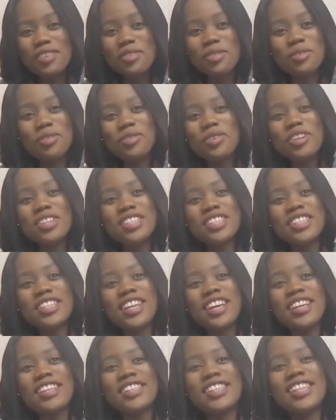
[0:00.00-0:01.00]
No, not
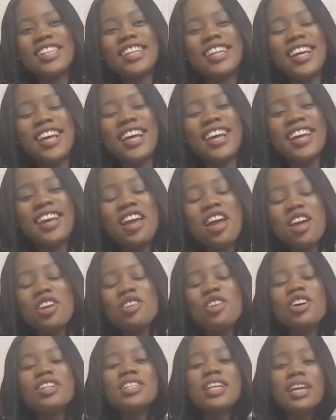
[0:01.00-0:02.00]
yet.
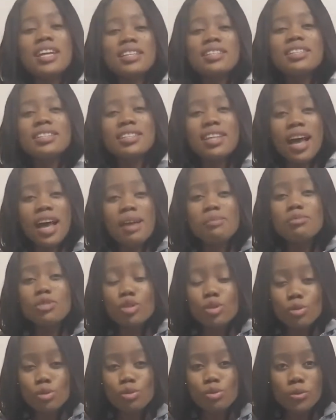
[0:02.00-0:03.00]
Not anytime
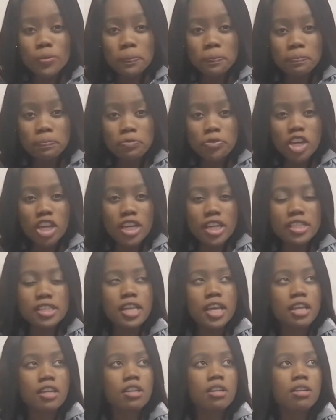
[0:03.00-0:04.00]
soon. You
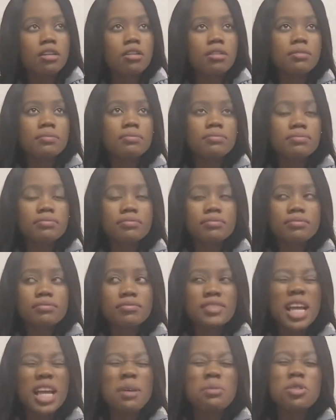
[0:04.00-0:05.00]
understand?
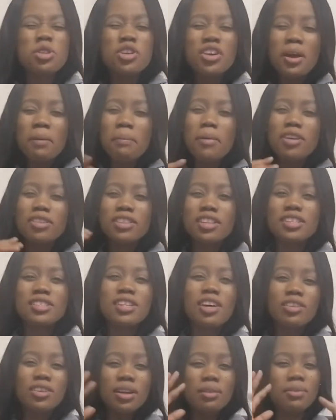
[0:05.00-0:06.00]
I'm sorry about the
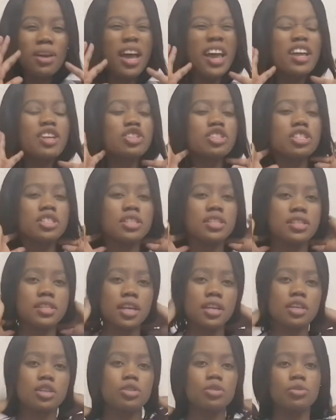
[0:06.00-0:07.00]
sound. I actually
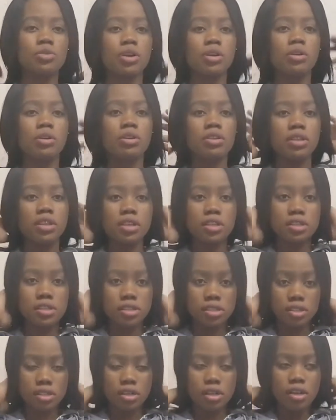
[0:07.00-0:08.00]
decided to record
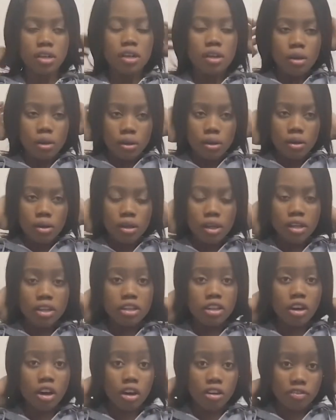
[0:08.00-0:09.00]
this
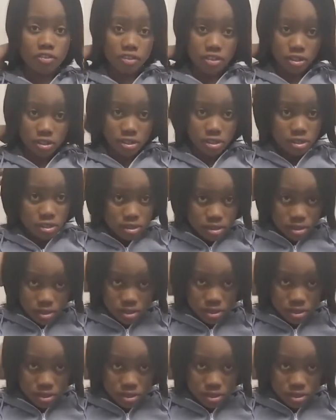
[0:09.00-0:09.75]
in the office